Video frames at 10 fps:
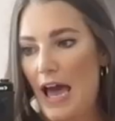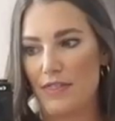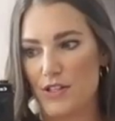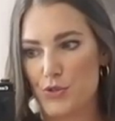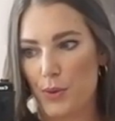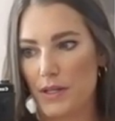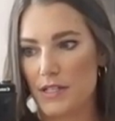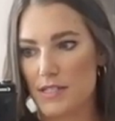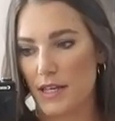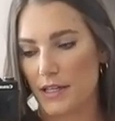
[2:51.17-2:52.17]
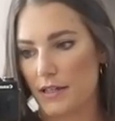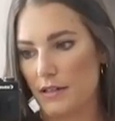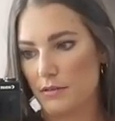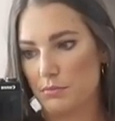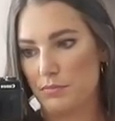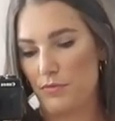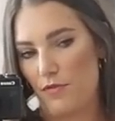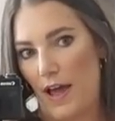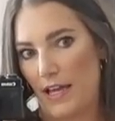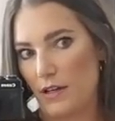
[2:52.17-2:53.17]
and this one is like
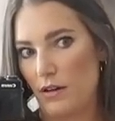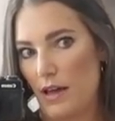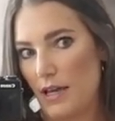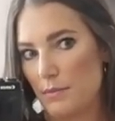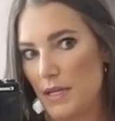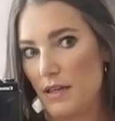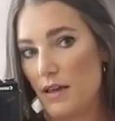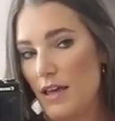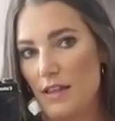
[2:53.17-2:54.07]
fine on me.